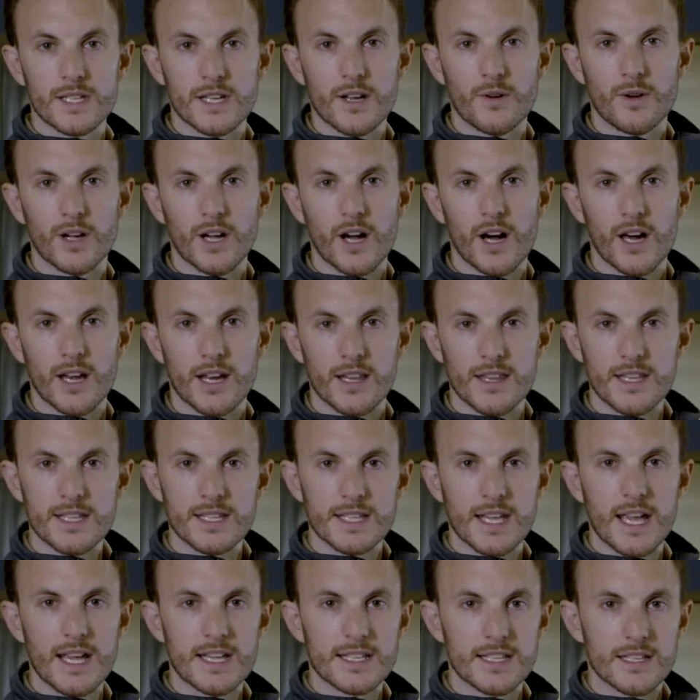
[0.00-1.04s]
going on. In this
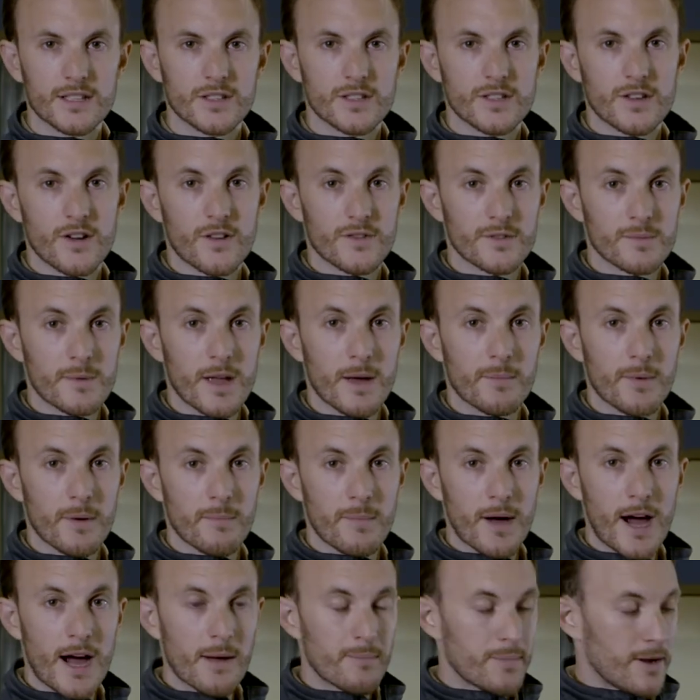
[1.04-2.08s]
case, it serves me up a
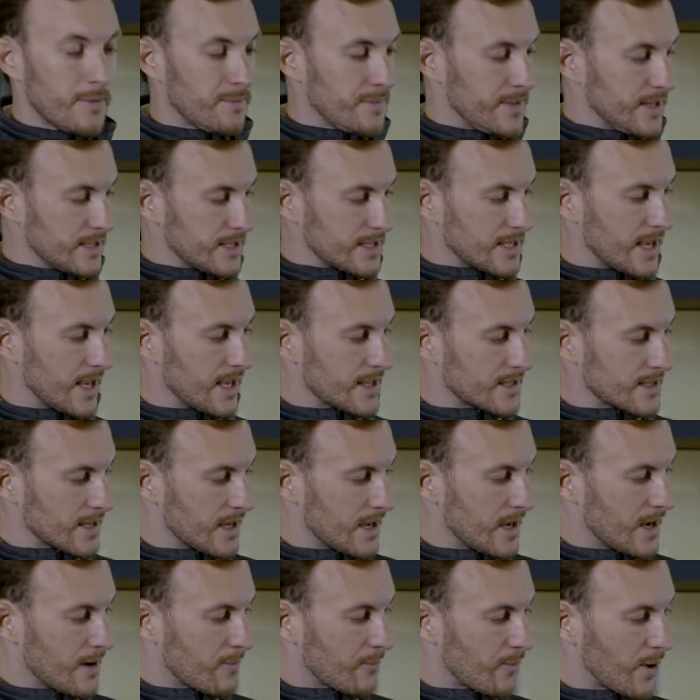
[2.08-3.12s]
pop-up that says,
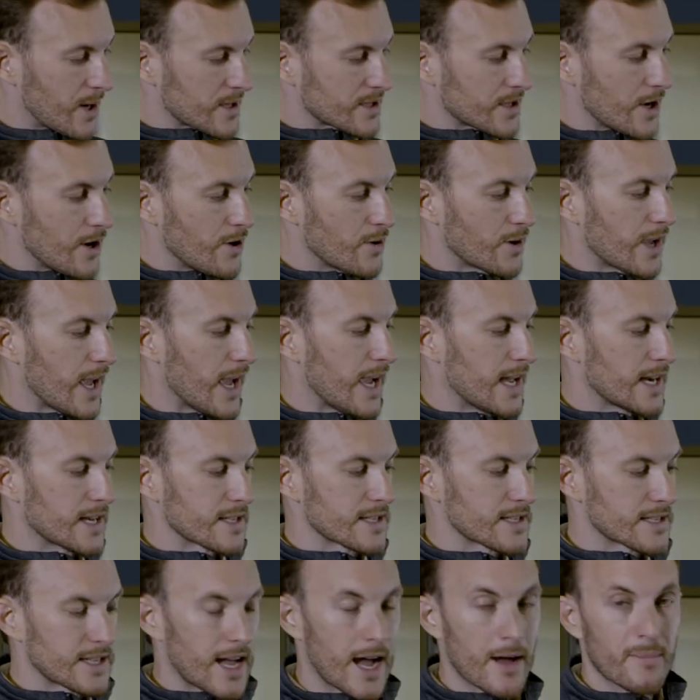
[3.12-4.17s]
press OK to
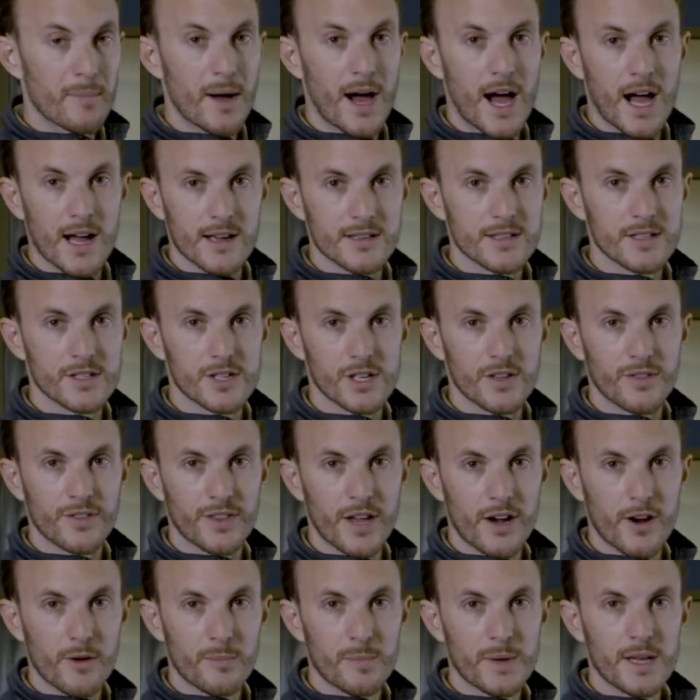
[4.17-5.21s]
stop oxygen
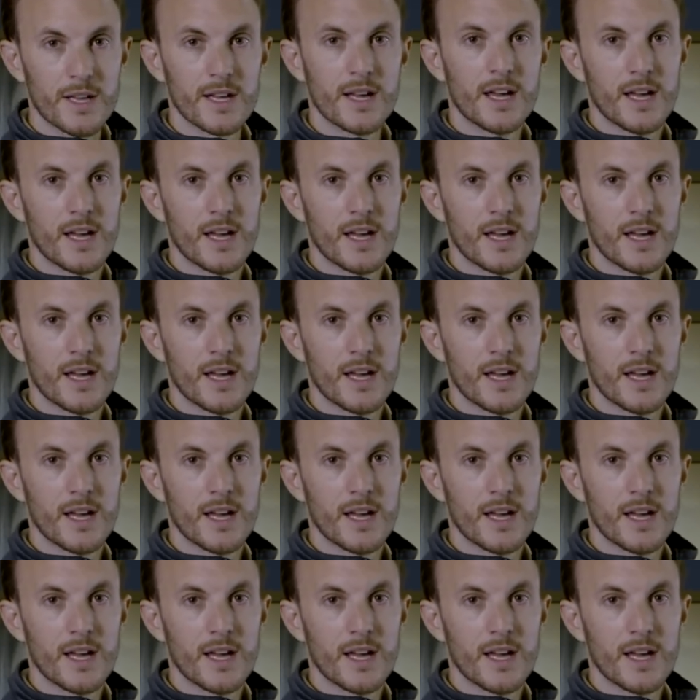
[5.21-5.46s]
therapy.